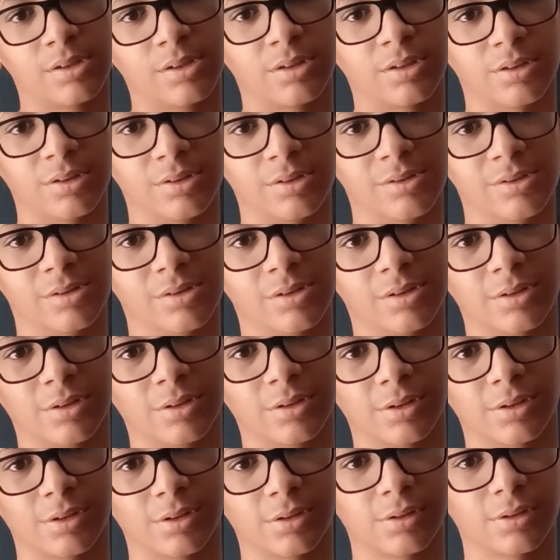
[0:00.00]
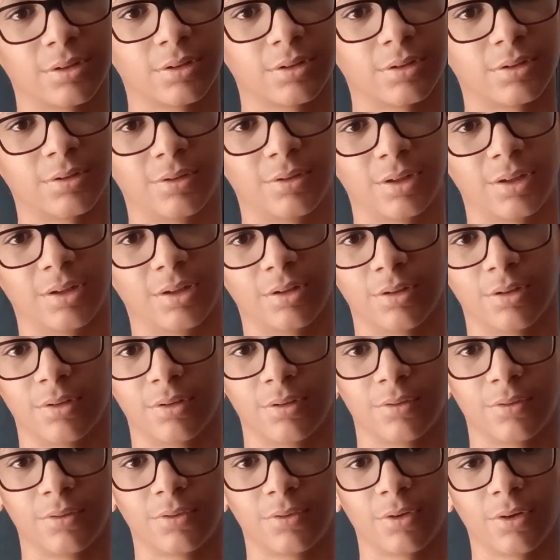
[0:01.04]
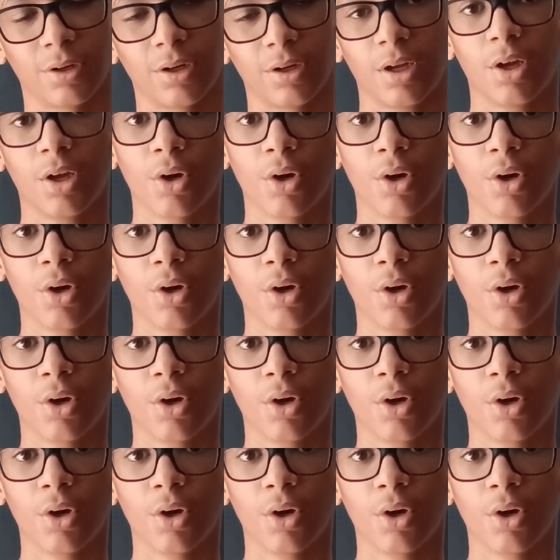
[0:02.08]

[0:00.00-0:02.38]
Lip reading: 2, 3, 4.